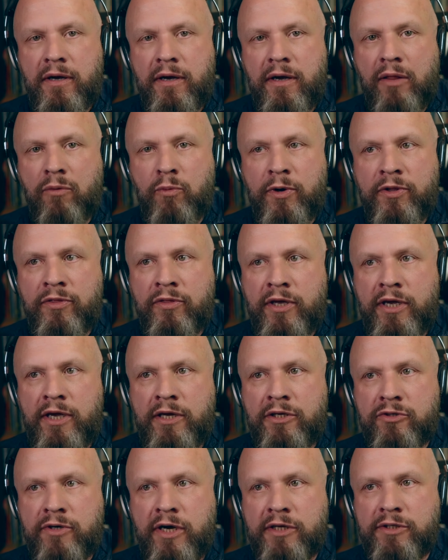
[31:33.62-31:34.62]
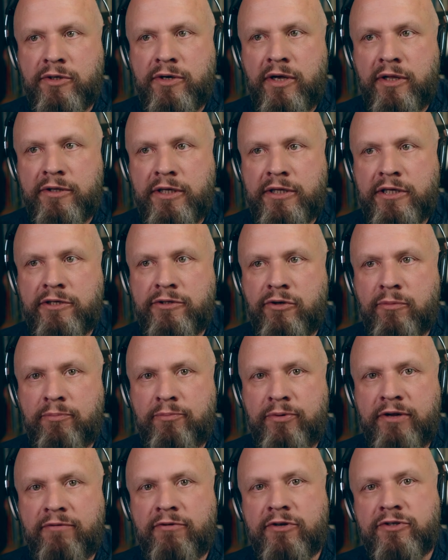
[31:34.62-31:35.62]
And when they try to calculate your
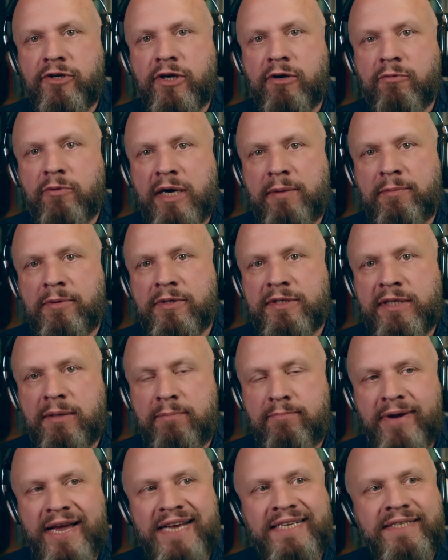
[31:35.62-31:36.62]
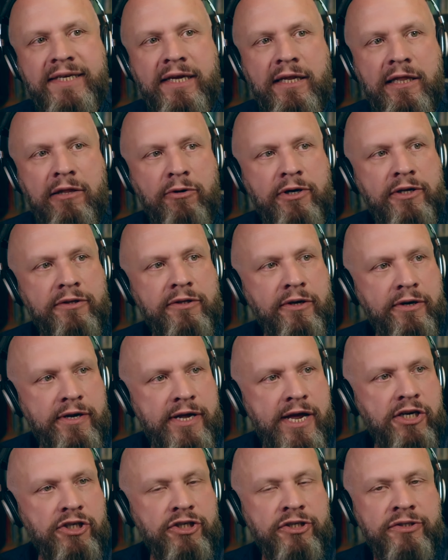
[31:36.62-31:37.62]
previous requirements, they basically look at
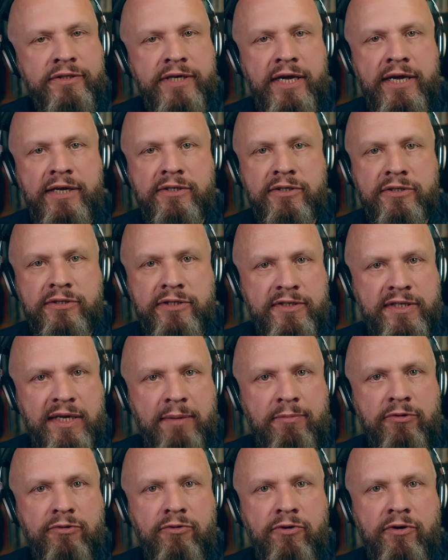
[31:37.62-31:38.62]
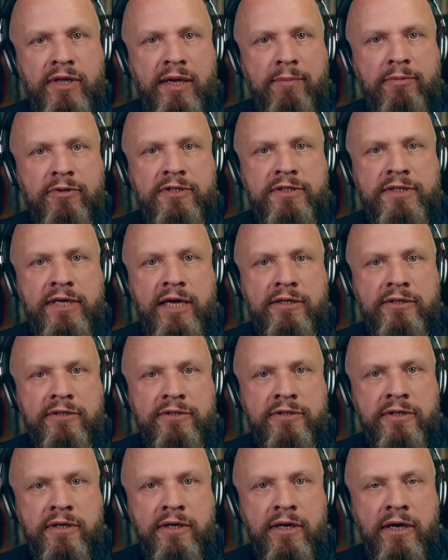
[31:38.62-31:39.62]
creation dates, disabled or enabled status,